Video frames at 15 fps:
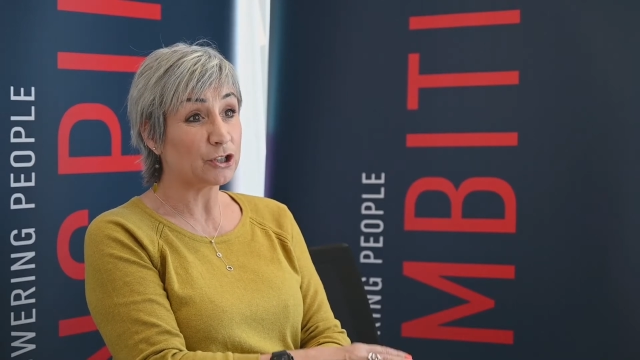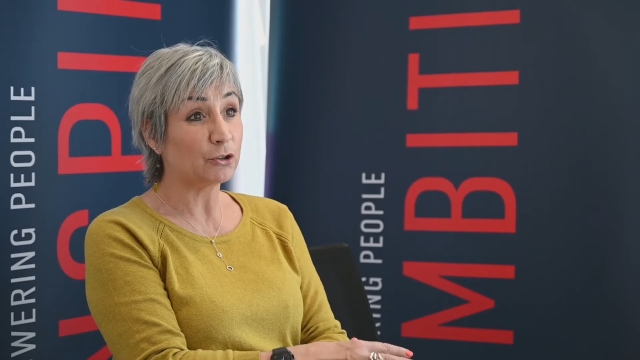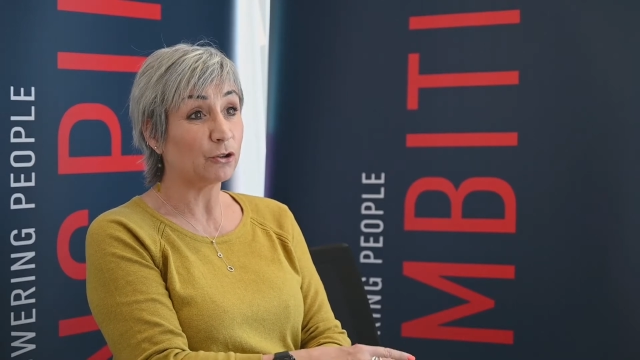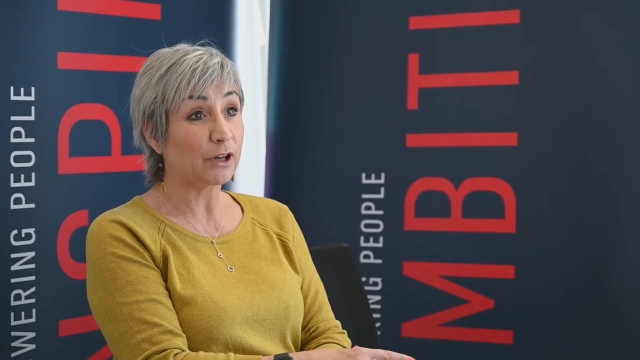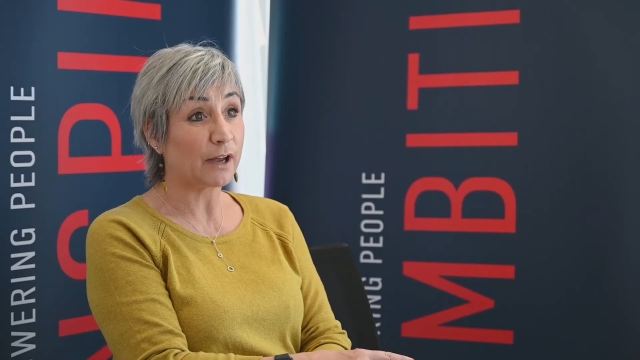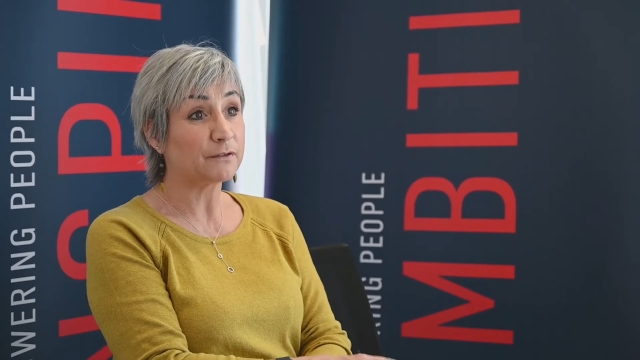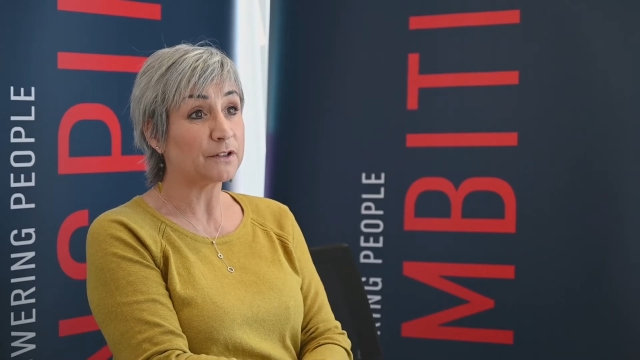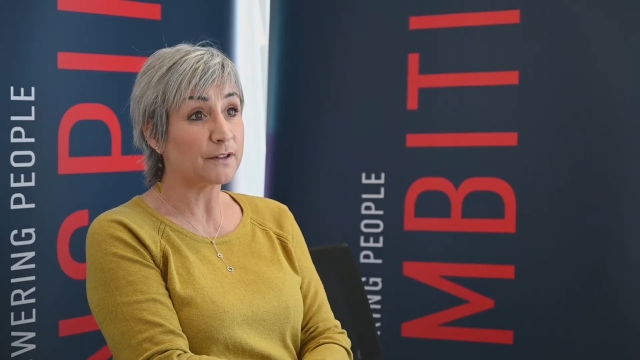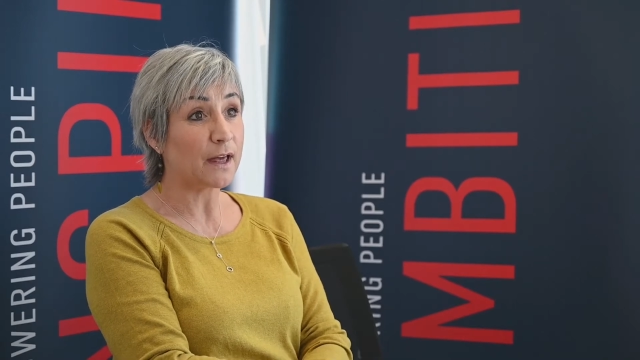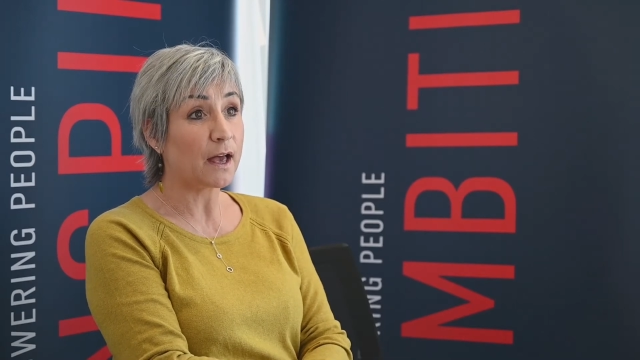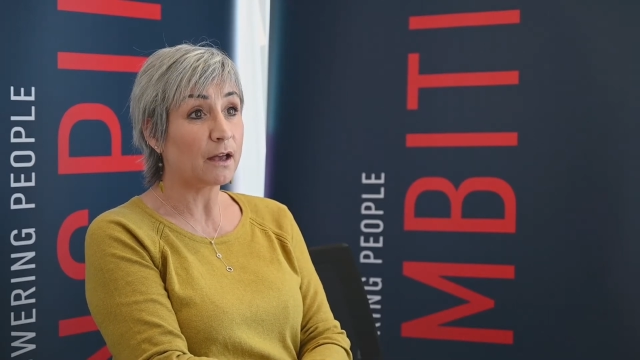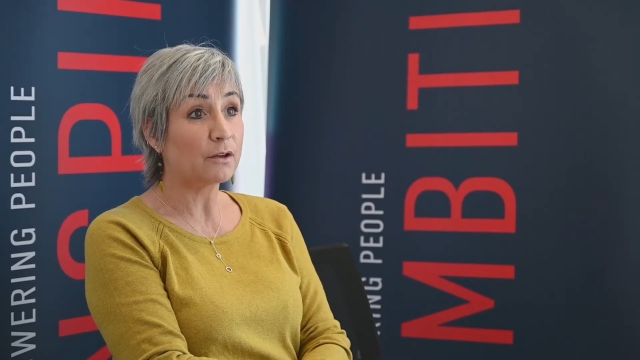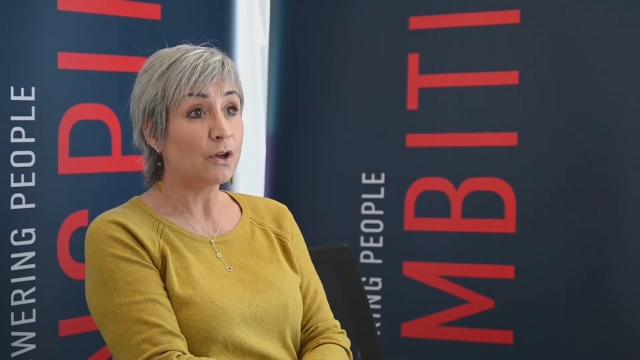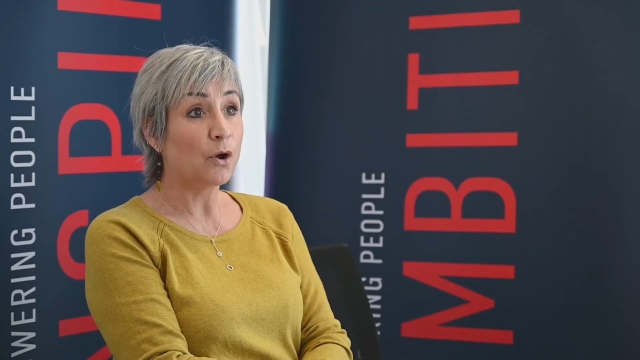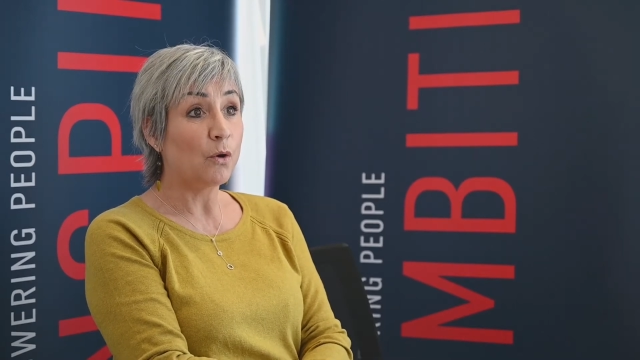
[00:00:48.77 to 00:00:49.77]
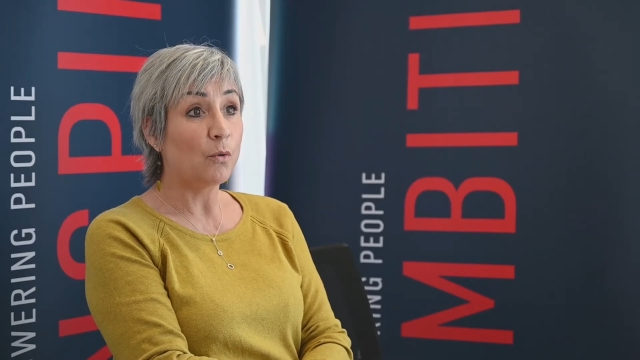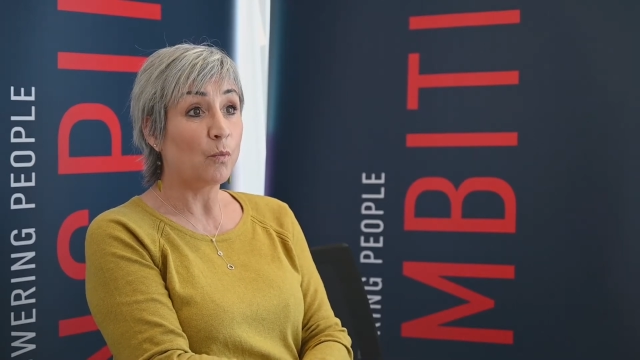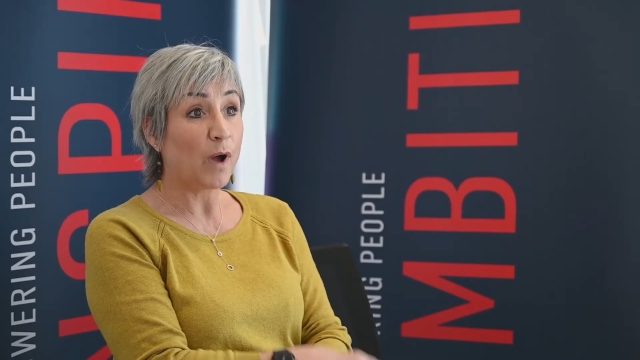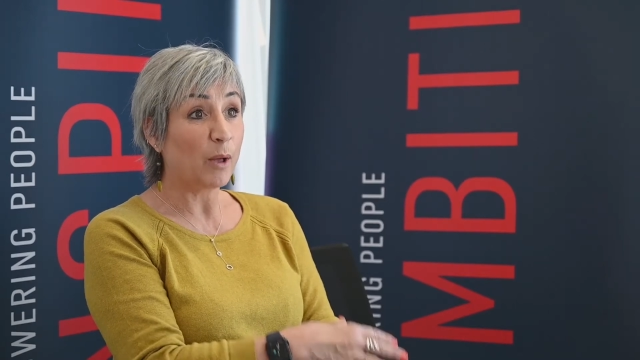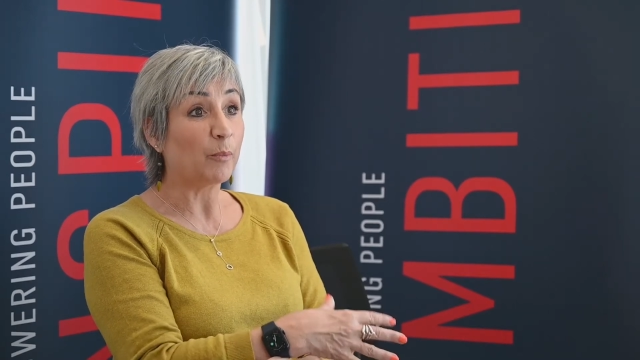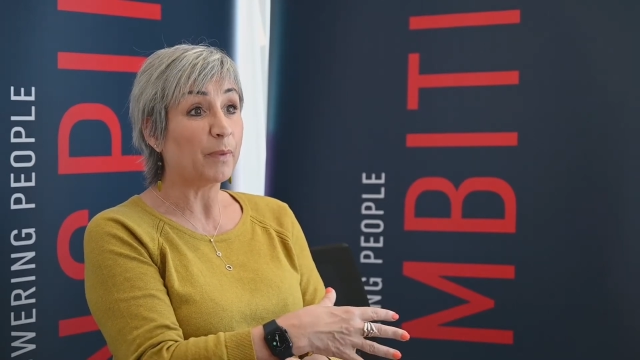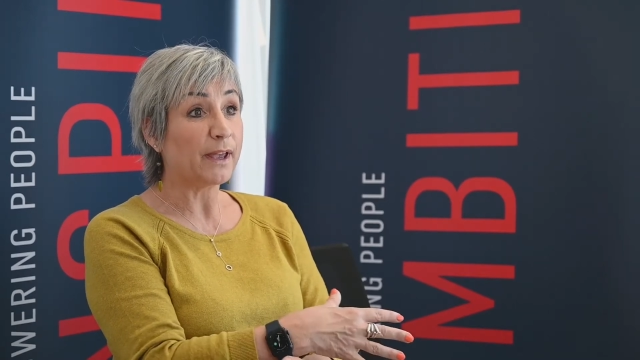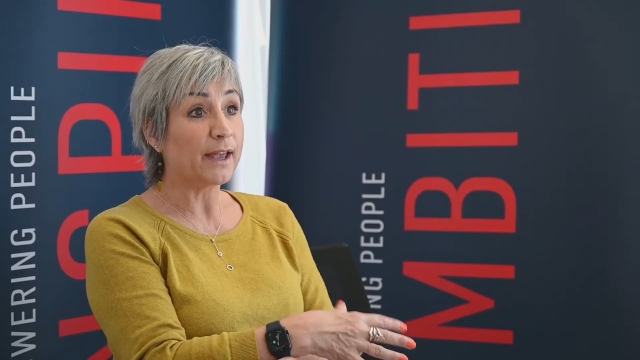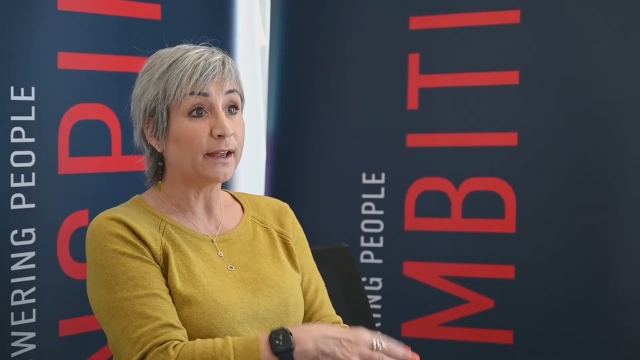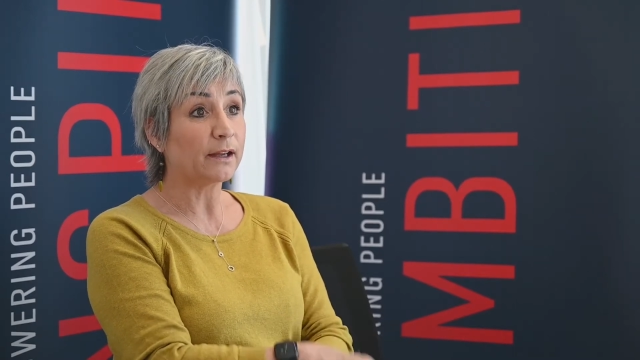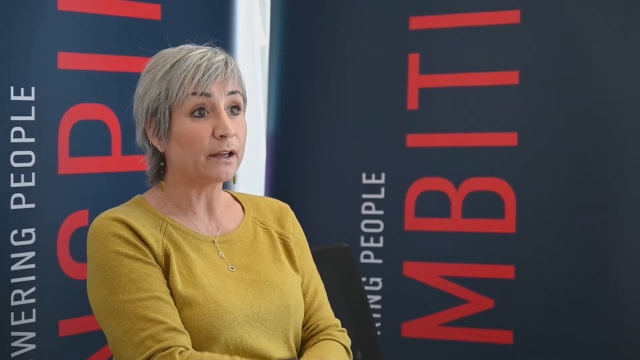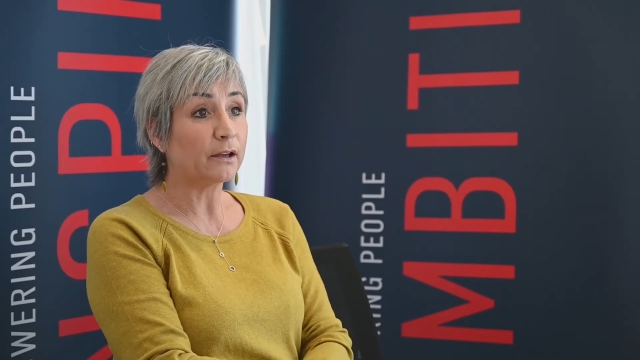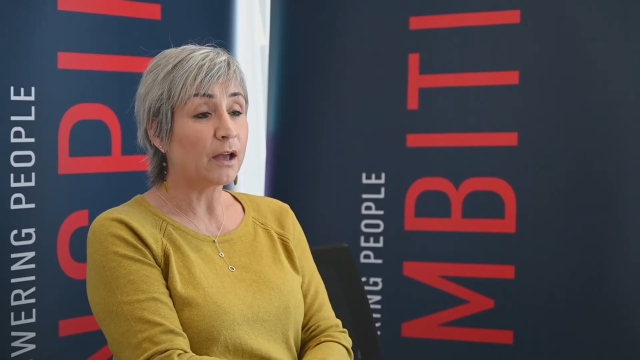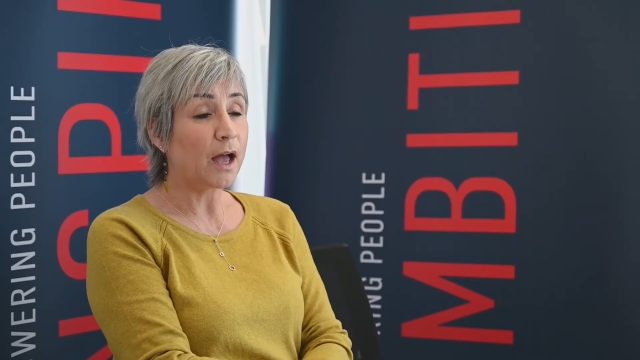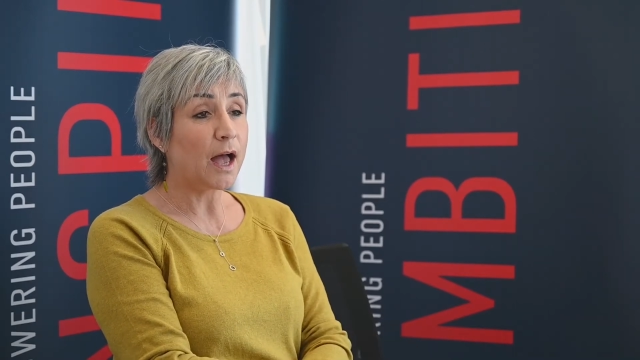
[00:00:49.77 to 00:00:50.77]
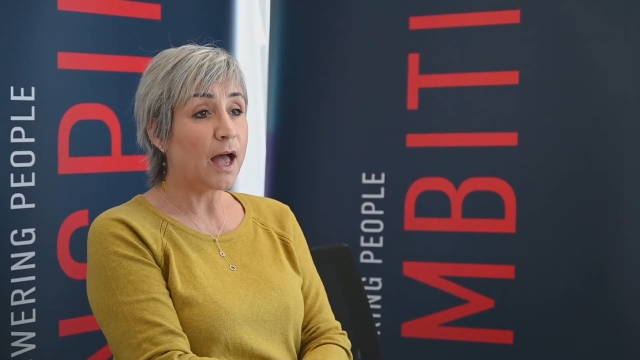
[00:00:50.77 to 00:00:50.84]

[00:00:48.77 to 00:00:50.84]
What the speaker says: to look after their well-being.